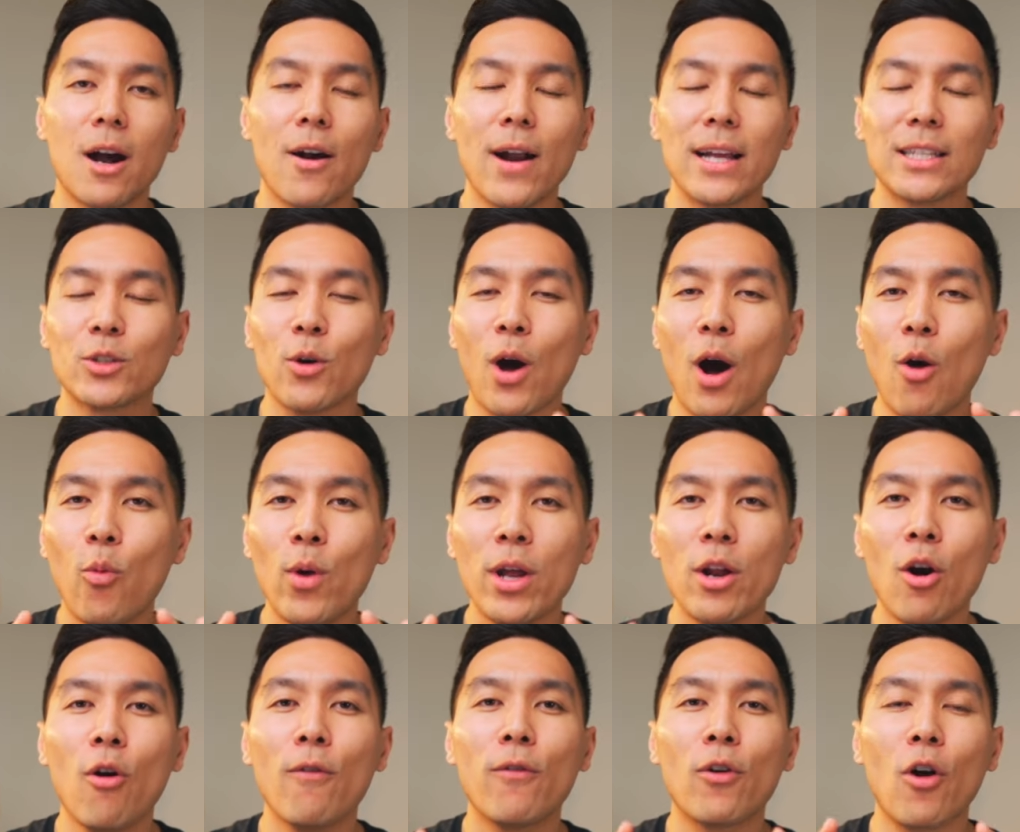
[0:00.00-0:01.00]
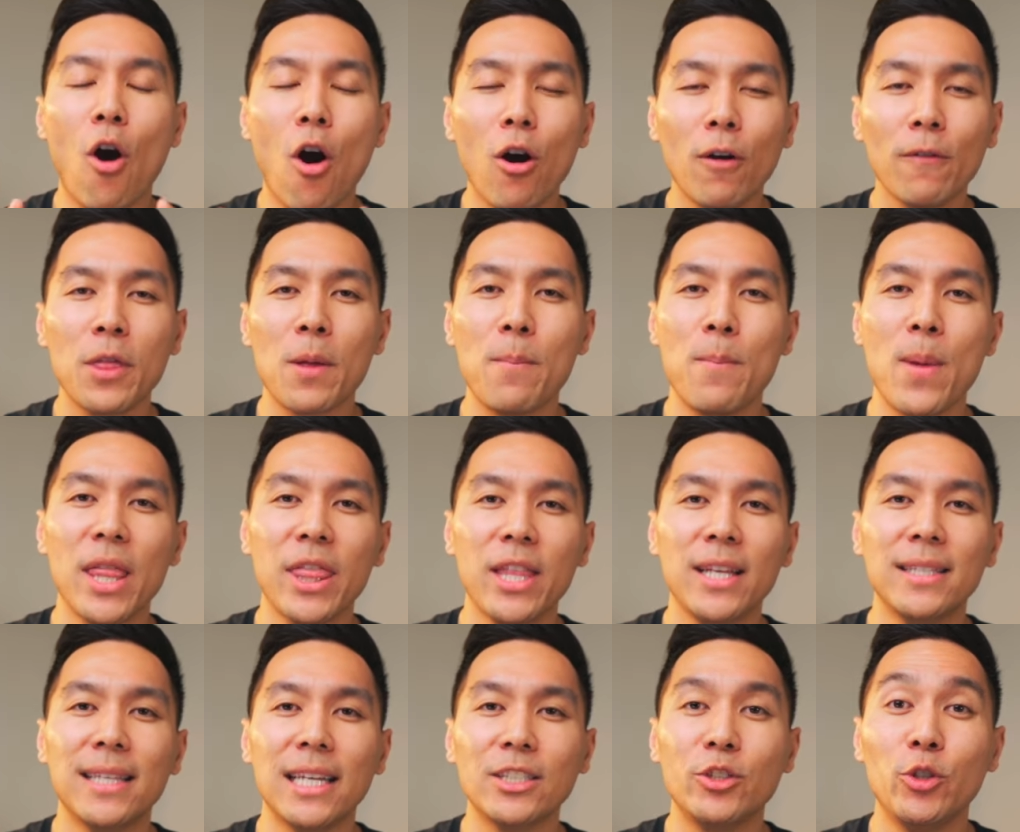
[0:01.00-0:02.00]
All right, so I went over all of the
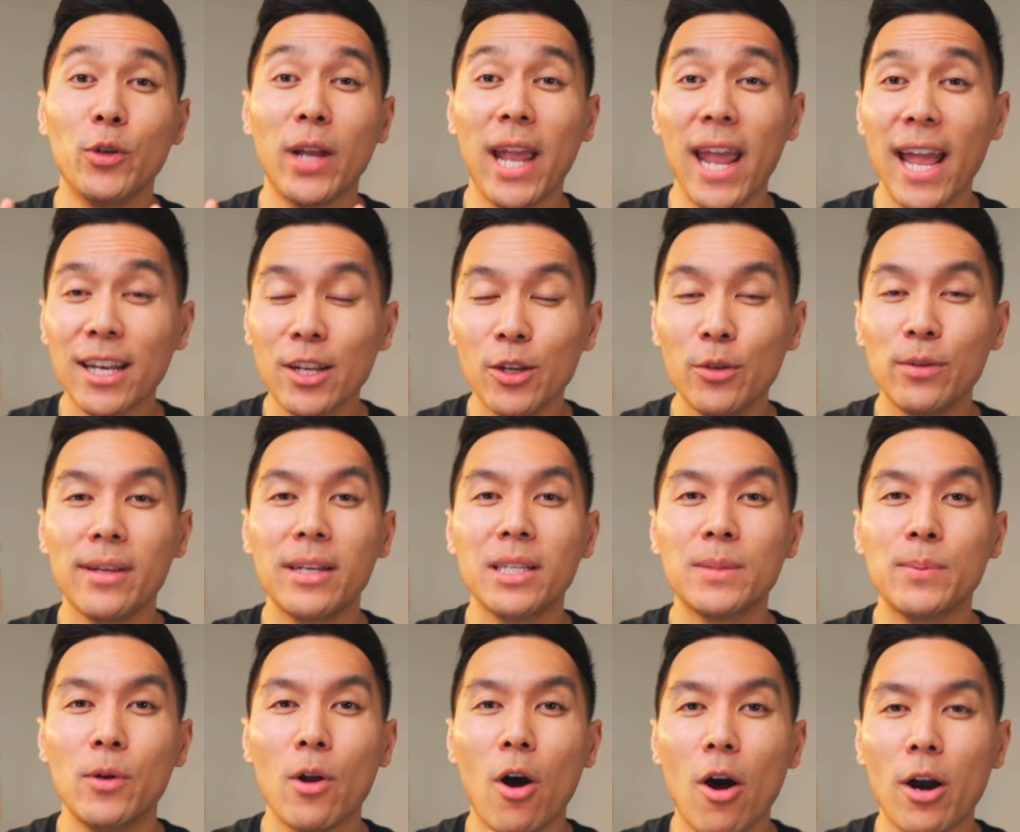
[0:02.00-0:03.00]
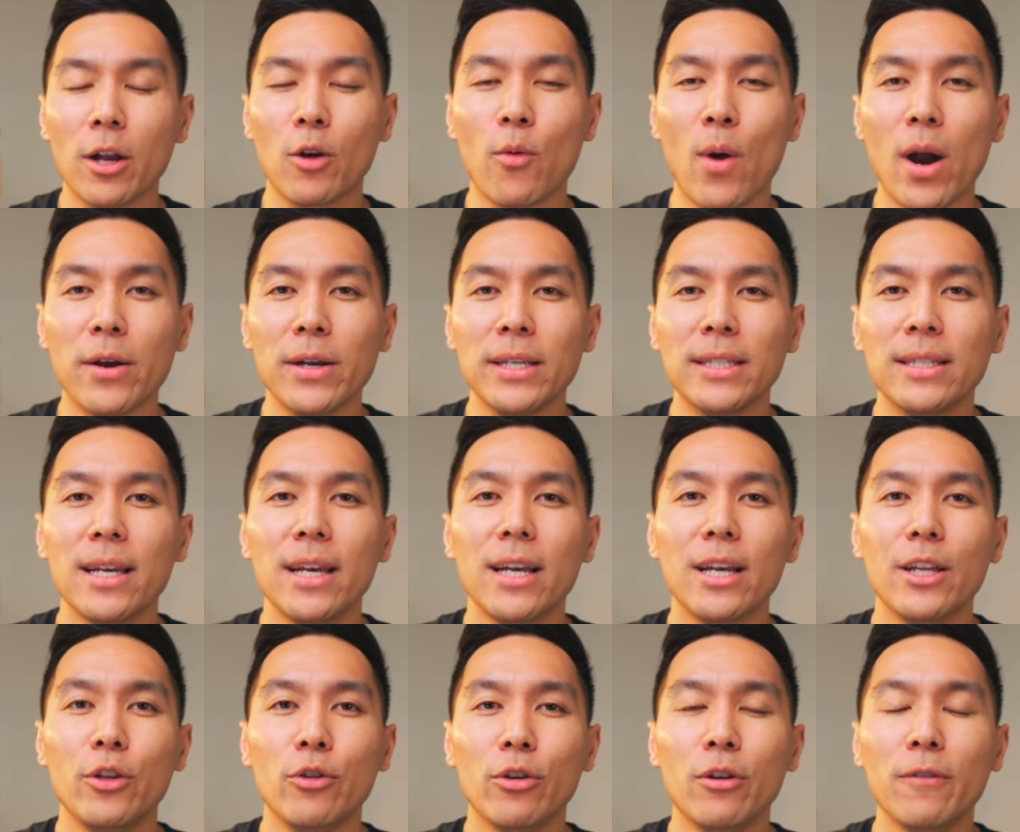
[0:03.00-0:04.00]
methods that you can do to dispute hard inquiries.
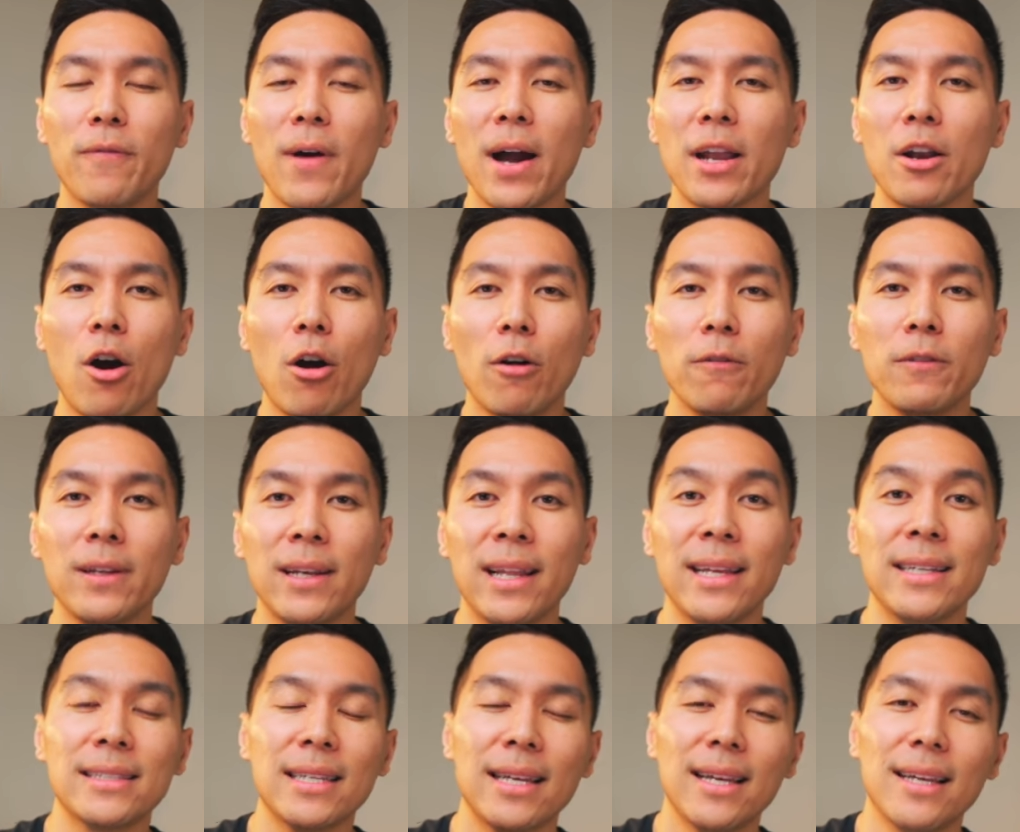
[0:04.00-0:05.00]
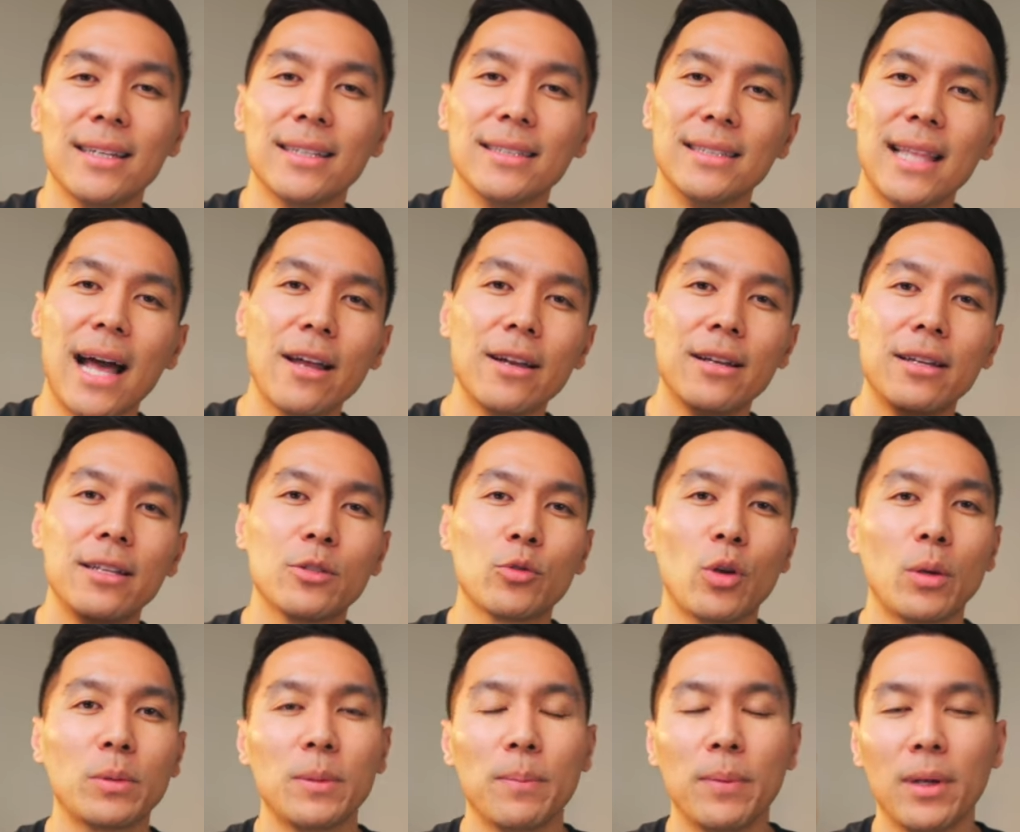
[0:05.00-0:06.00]
You can find all the links down in the
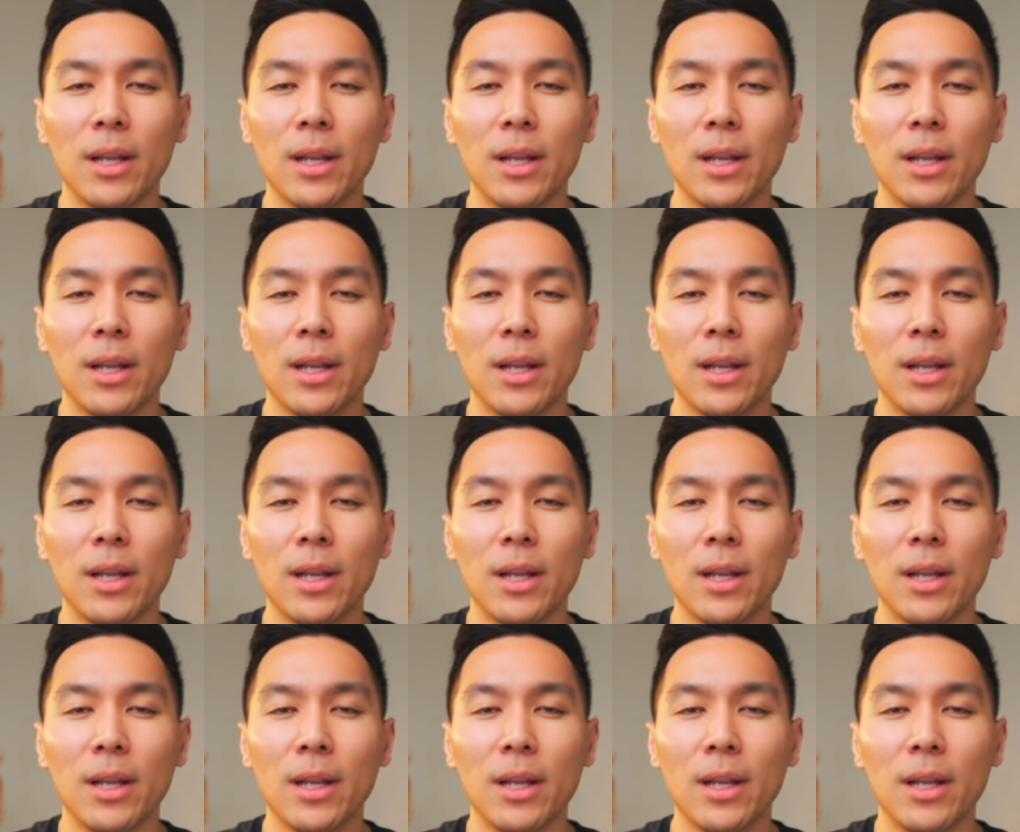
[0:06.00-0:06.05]
description